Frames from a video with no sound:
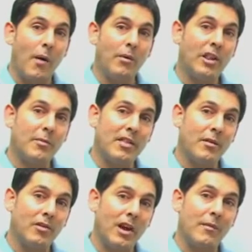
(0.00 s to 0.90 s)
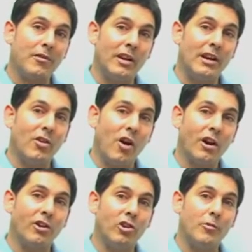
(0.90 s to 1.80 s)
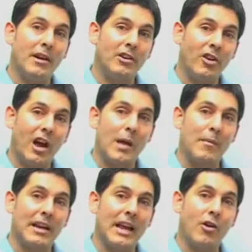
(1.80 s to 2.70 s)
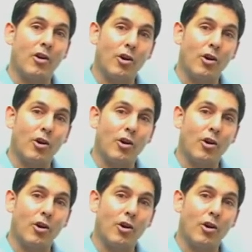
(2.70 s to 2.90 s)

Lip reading: I want to spend some time today talking to you about timing and how